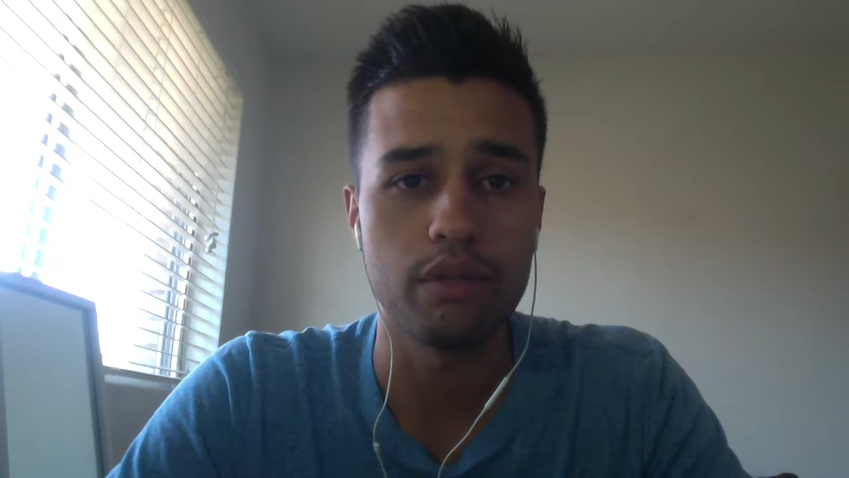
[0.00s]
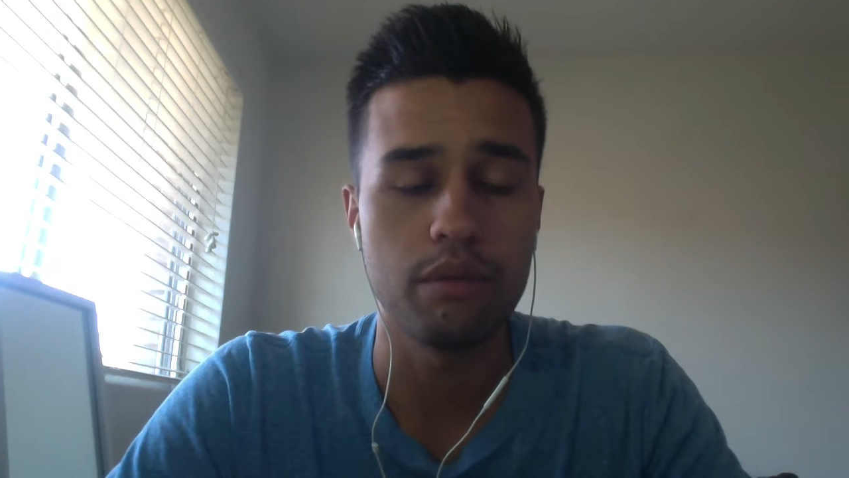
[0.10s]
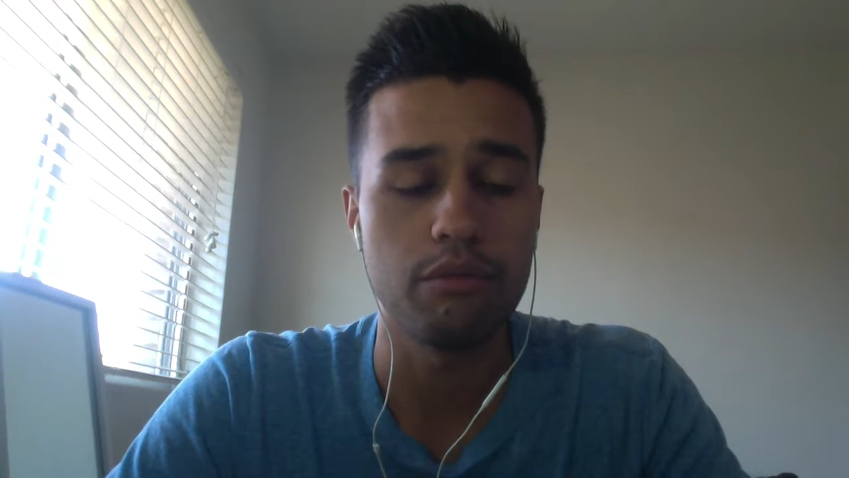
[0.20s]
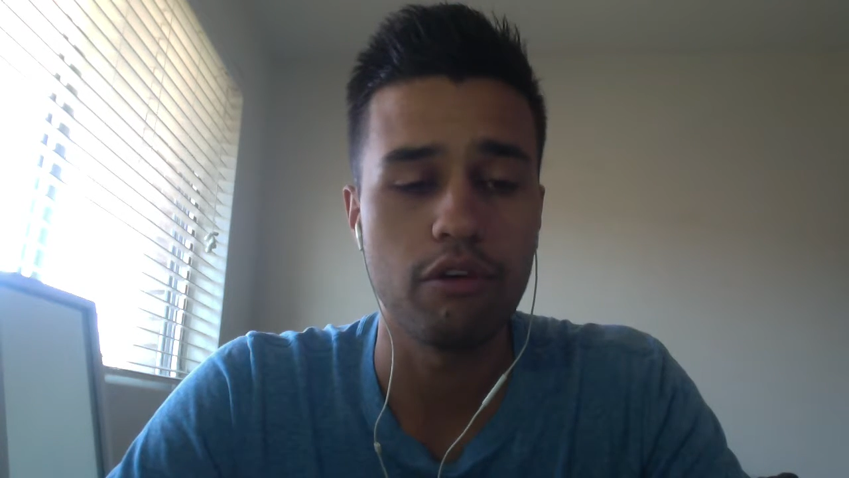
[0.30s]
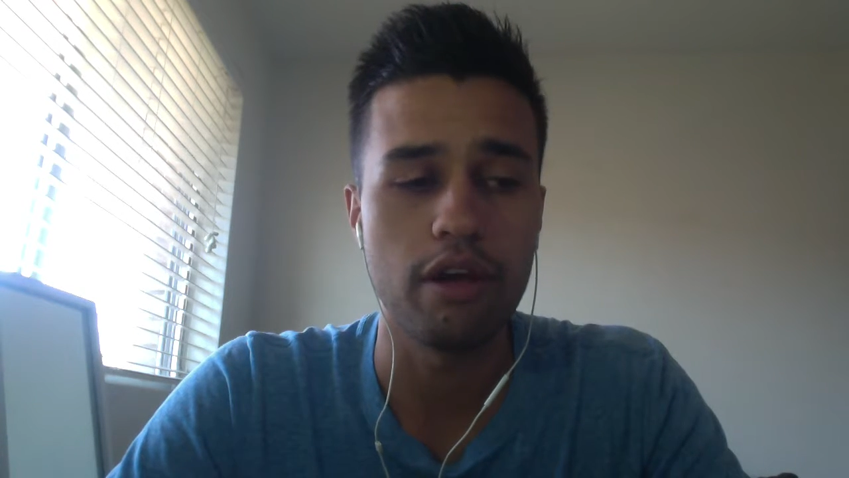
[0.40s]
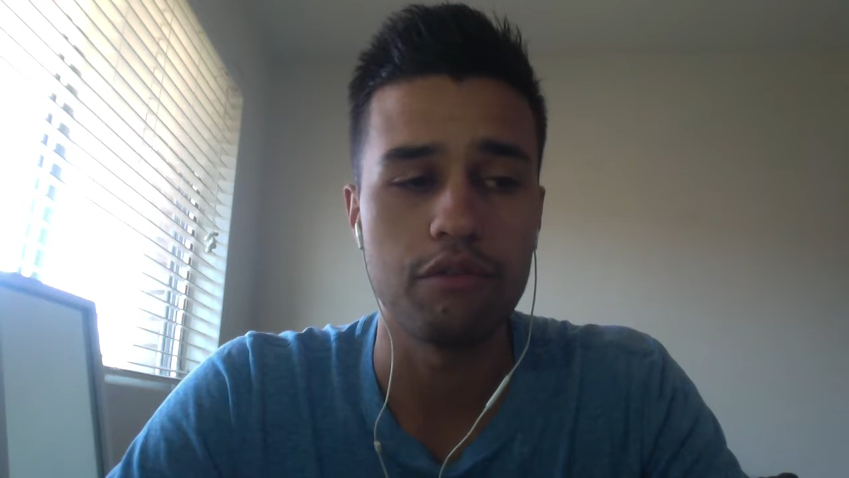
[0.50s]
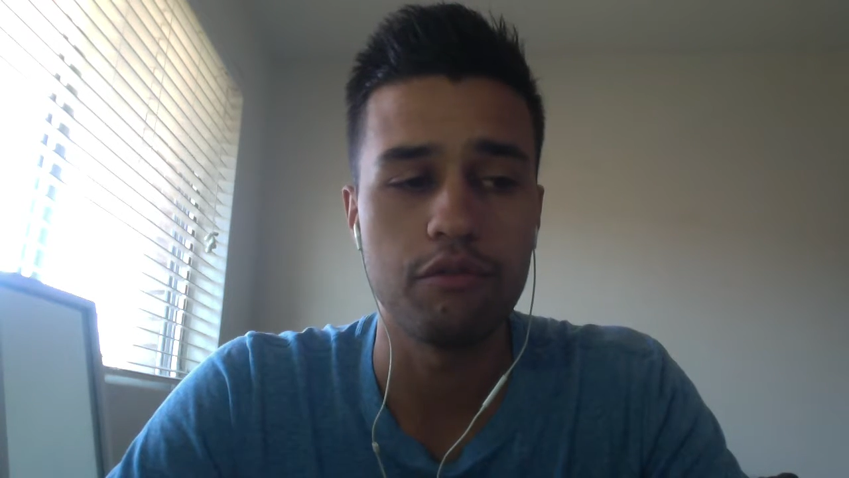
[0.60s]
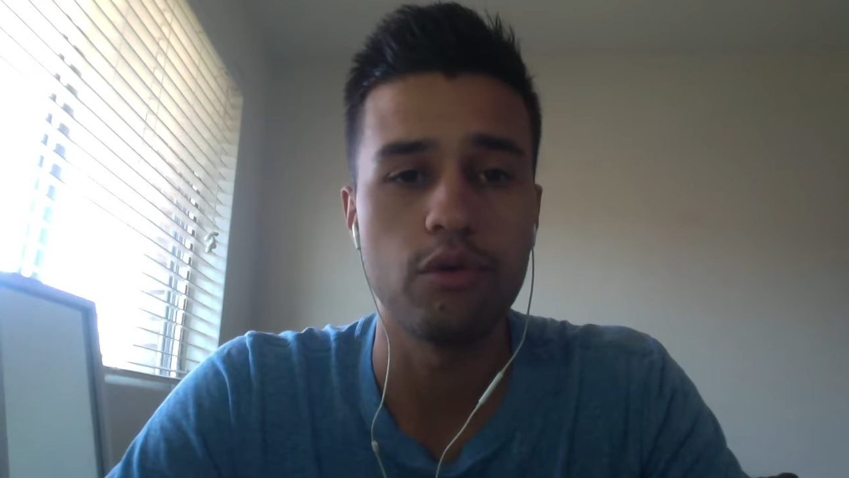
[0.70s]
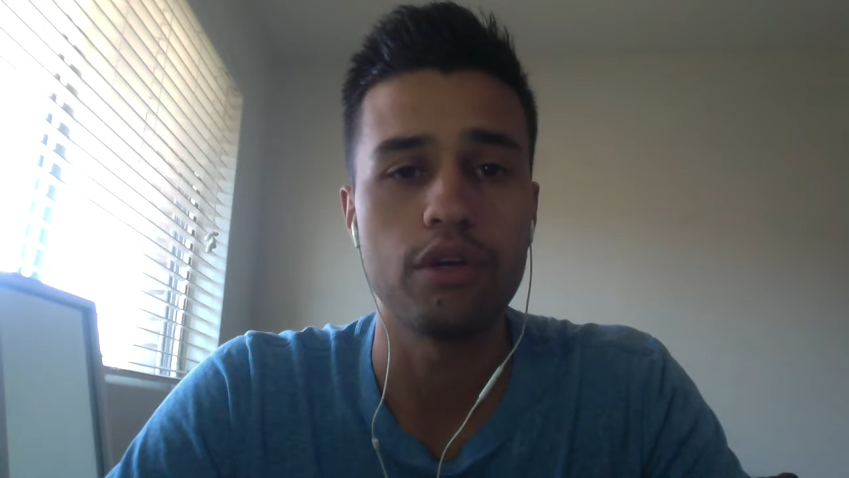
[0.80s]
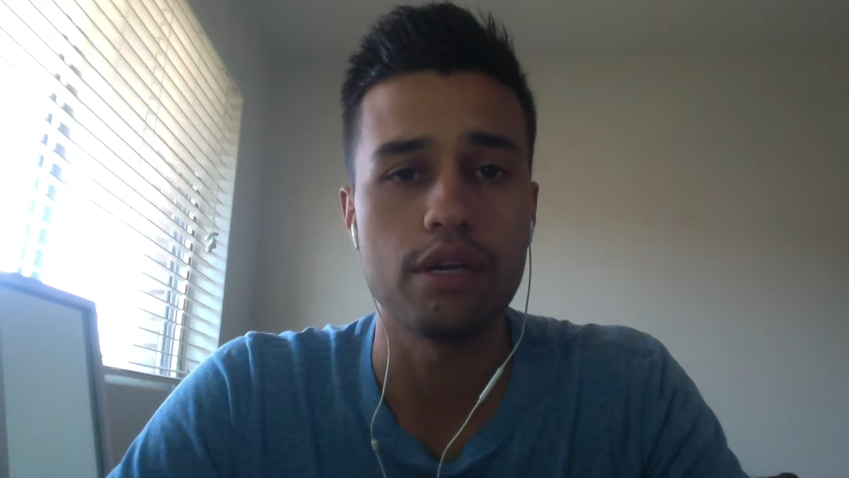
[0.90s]
them for around
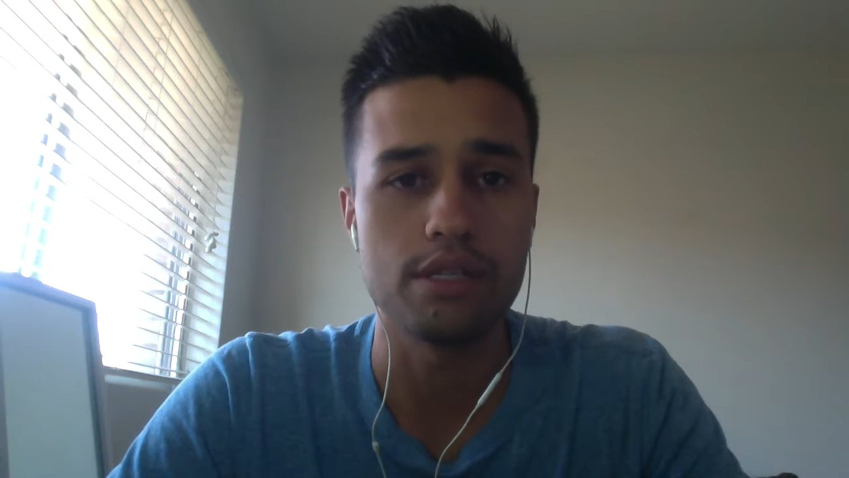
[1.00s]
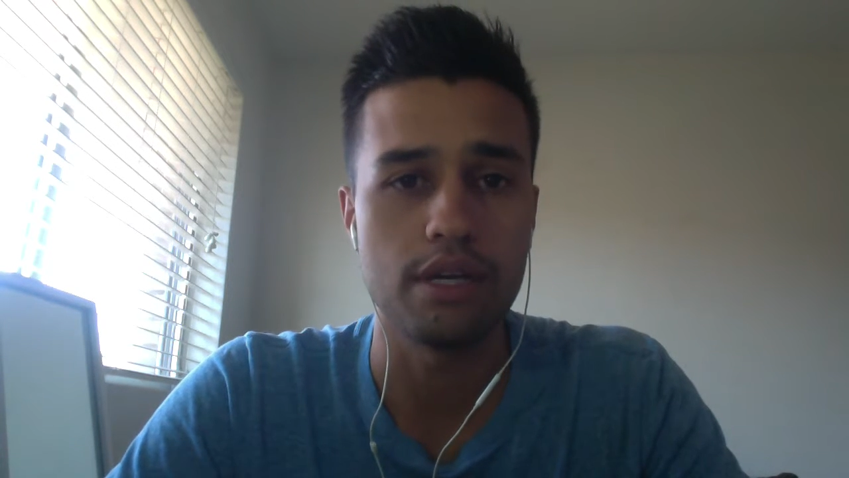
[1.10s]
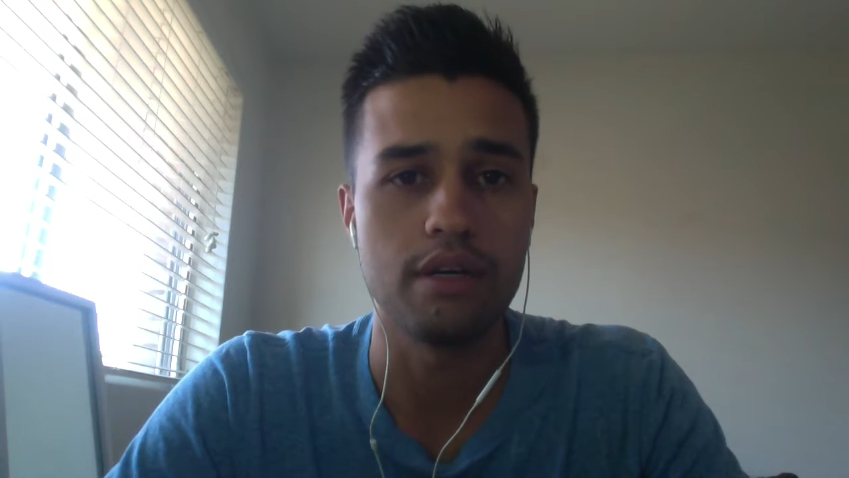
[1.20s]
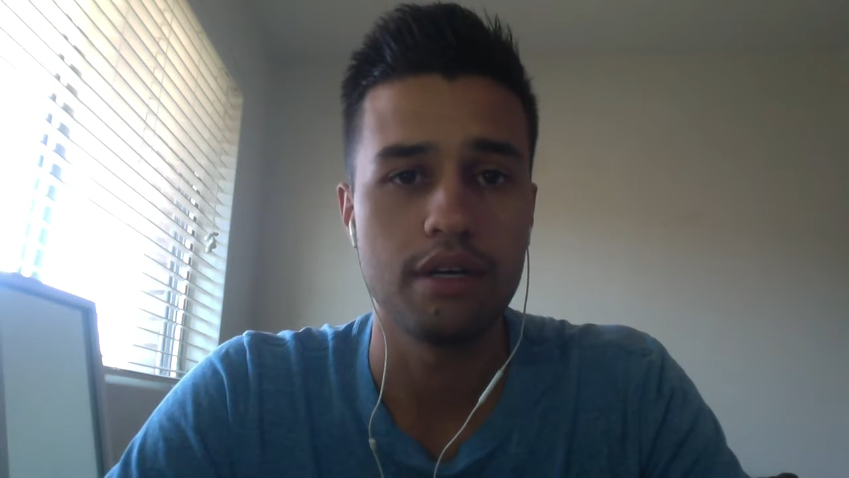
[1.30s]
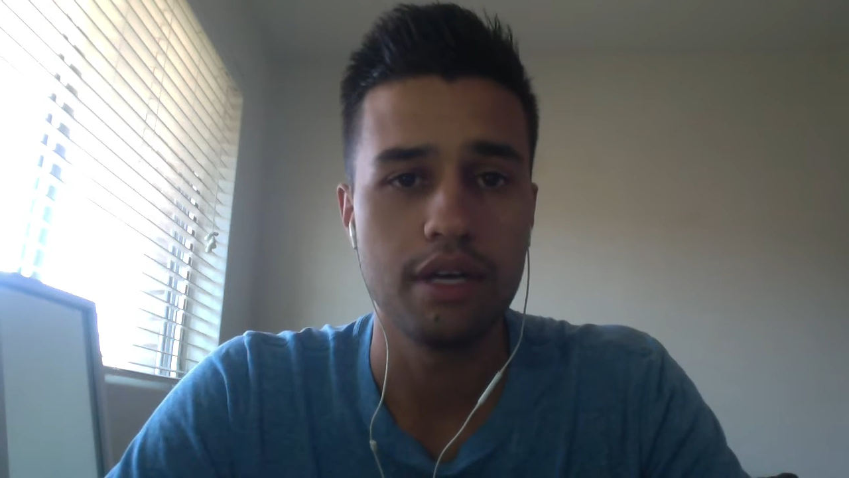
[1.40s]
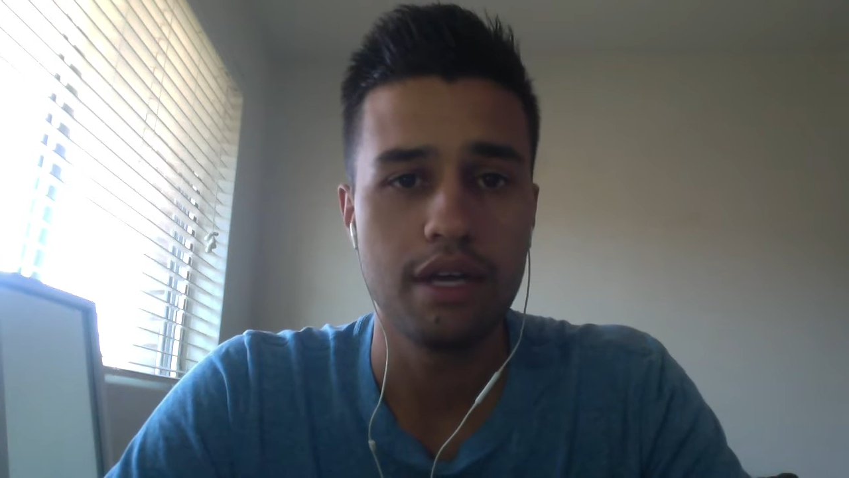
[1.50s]
4 years now.